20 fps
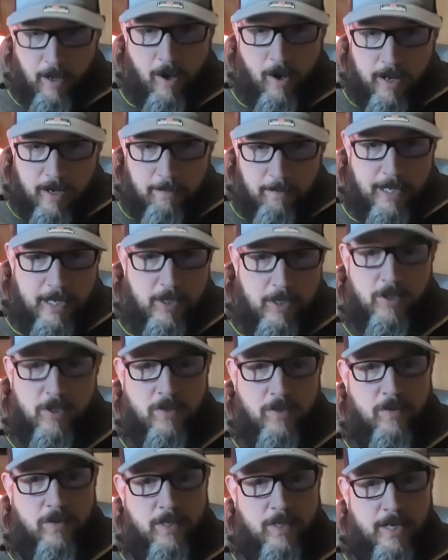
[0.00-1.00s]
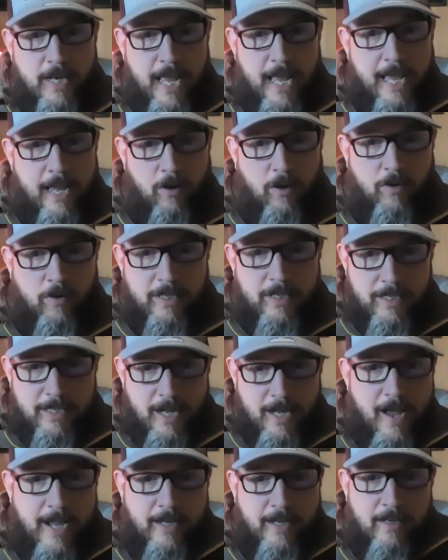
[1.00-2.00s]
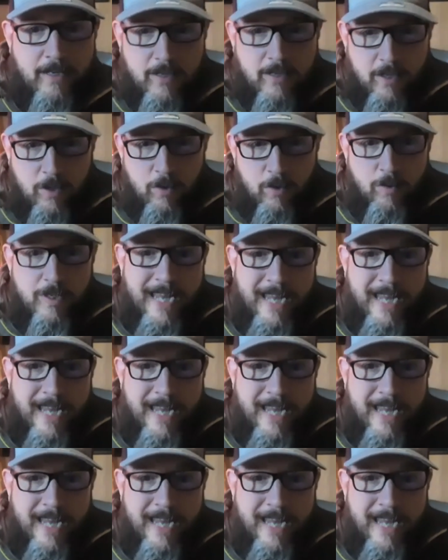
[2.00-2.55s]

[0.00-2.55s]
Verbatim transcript: Automations today are designed to